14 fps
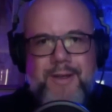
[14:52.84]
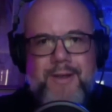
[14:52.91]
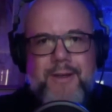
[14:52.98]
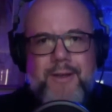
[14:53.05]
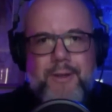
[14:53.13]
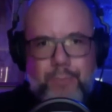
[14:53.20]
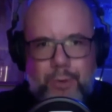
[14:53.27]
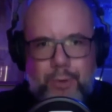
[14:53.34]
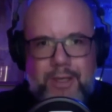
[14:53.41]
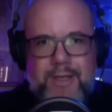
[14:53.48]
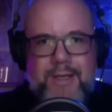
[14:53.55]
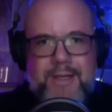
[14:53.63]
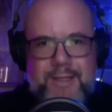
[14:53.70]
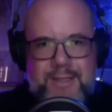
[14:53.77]
the body
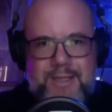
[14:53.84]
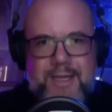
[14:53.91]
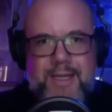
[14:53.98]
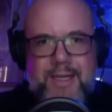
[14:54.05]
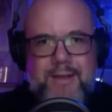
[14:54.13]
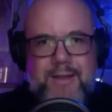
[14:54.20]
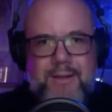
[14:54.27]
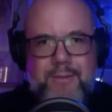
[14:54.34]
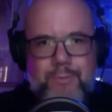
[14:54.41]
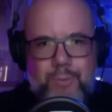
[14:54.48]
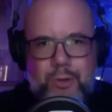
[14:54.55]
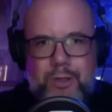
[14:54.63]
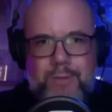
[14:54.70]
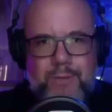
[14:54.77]
can take
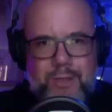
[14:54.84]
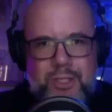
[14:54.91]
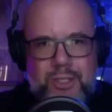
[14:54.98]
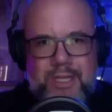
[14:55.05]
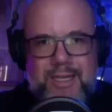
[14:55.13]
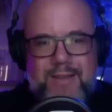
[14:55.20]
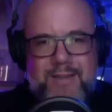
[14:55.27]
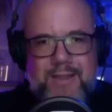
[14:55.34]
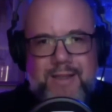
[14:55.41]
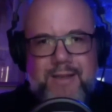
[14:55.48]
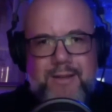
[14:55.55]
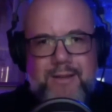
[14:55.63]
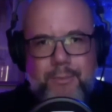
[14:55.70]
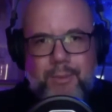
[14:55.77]
pretty much anything.
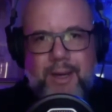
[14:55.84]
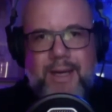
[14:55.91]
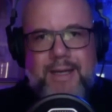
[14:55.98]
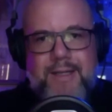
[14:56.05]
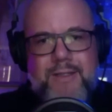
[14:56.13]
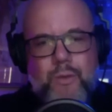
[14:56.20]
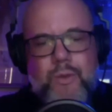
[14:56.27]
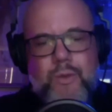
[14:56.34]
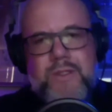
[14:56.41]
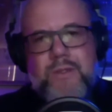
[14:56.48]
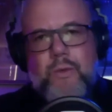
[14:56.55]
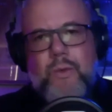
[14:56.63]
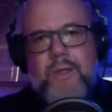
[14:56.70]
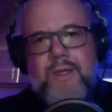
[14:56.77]
The mind is always
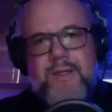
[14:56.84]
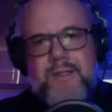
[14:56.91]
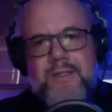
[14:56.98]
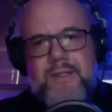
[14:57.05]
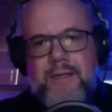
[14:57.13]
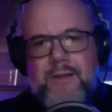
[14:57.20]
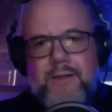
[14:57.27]
the weakest link.